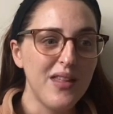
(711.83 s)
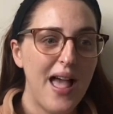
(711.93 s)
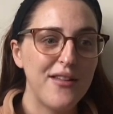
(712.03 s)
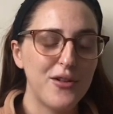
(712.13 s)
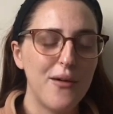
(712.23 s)

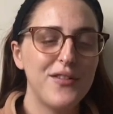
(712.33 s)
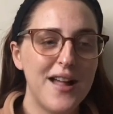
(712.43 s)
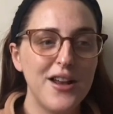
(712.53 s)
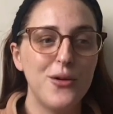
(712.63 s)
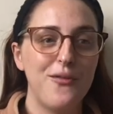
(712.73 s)
So I've
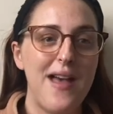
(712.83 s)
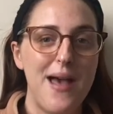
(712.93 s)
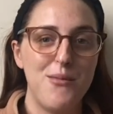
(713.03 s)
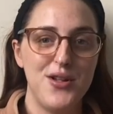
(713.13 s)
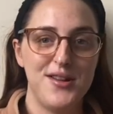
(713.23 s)
signed up for
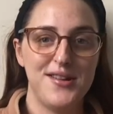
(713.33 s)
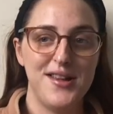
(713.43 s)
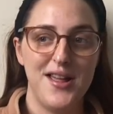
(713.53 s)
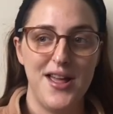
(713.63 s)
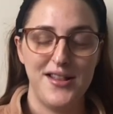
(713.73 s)

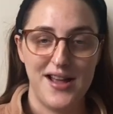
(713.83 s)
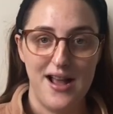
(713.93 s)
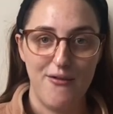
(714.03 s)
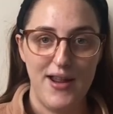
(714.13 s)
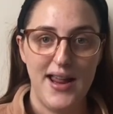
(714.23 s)
Emma's
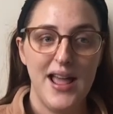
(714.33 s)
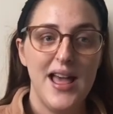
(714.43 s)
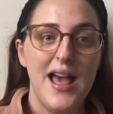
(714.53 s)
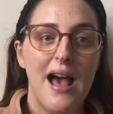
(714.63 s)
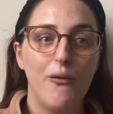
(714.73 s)
Diary.
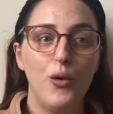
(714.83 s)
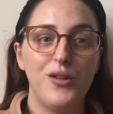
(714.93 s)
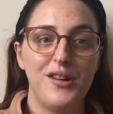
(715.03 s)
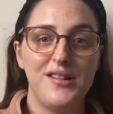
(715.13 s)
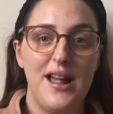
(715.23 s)
I've
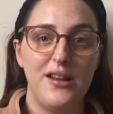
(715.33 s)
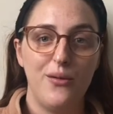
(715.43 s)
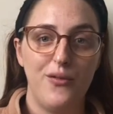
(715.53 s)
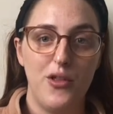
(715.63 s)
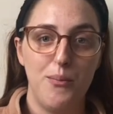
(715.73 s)
also signed
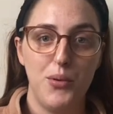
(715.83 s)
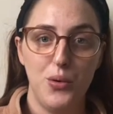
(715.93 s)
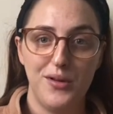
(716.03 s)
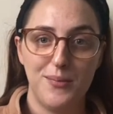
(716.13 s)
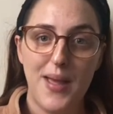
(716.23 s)
up for the
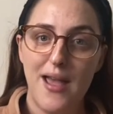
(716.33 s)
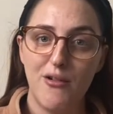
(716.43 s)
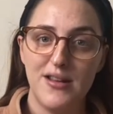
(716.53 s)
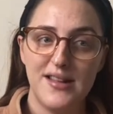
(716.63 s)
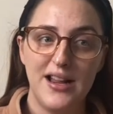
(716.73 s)
Boots
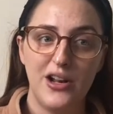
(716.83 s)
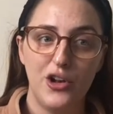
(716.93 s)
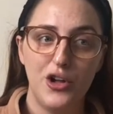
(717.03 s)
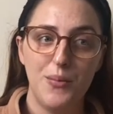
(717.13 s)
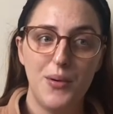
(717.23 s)
Parenting
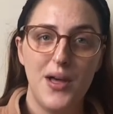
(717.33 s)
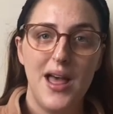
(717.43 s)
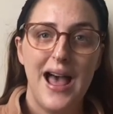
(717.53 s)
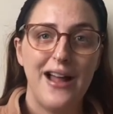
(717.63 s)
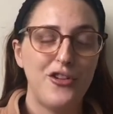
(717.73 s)
Club.
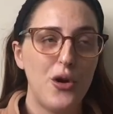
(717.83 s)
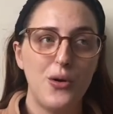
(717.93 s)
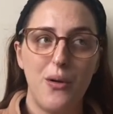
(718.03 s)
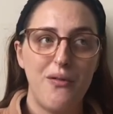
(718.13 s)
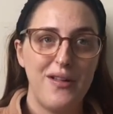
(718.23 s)
I don't
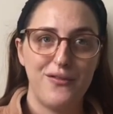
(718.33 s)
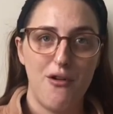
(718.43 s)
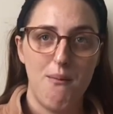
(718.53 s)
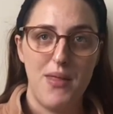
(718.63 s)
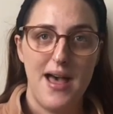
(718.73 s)
know if it's
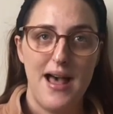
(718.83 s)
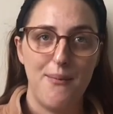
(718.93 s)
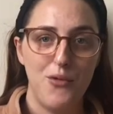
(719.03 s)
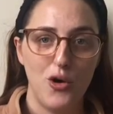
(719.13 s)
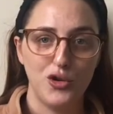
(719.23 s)
from that,
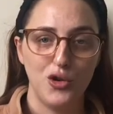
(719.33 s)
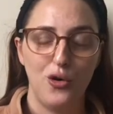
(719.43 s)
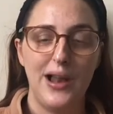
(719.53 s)
I'm not sure.